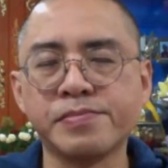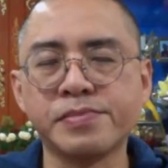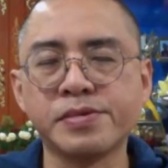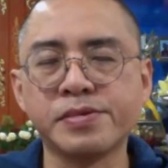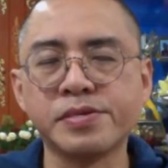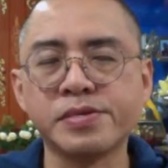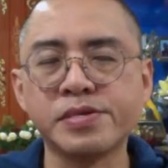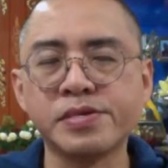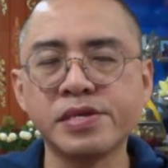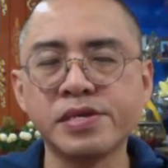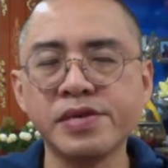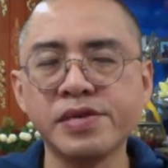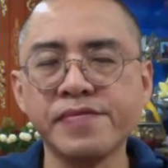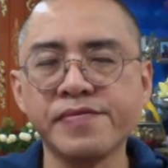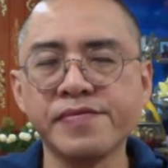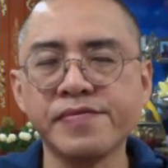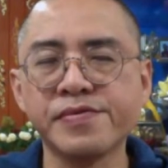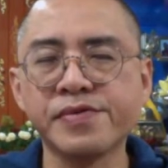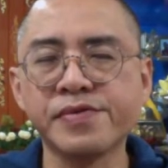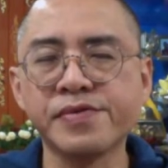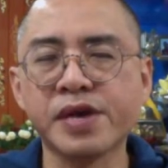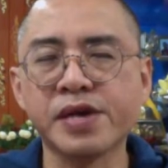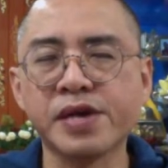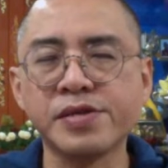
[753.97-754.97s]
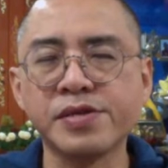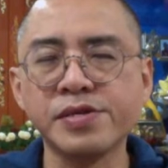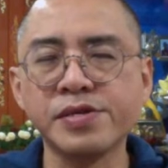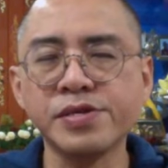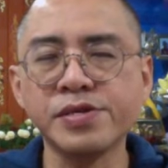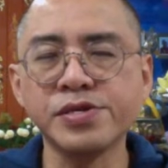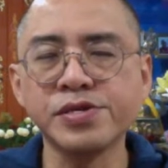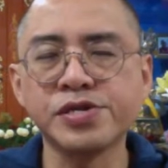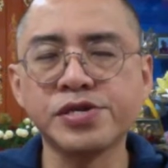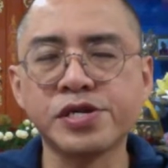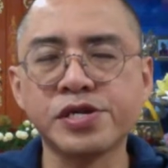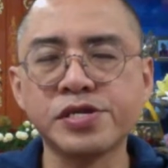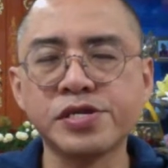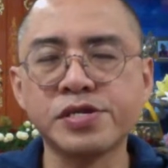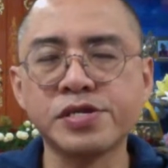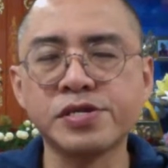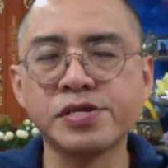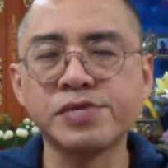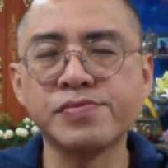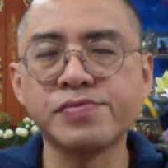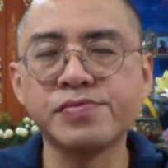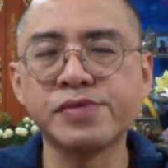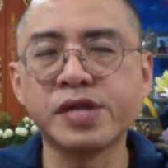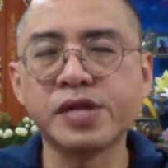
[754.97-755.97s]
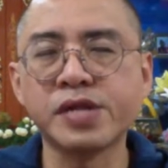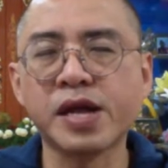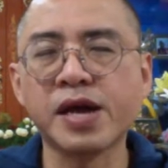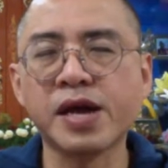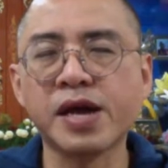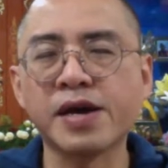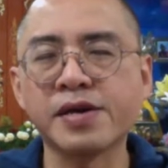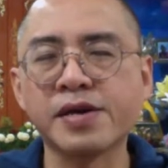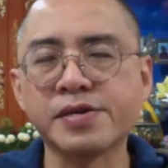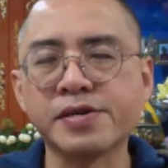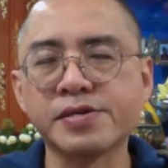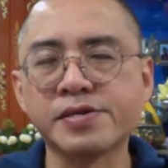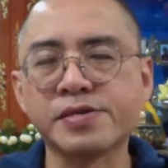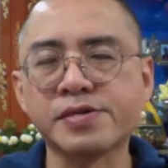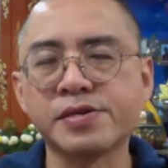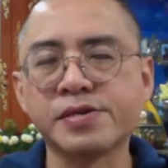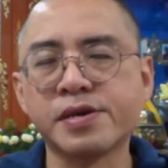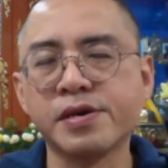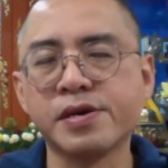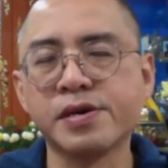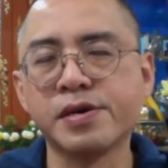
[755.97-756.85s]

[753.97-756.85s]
see if you can gently relax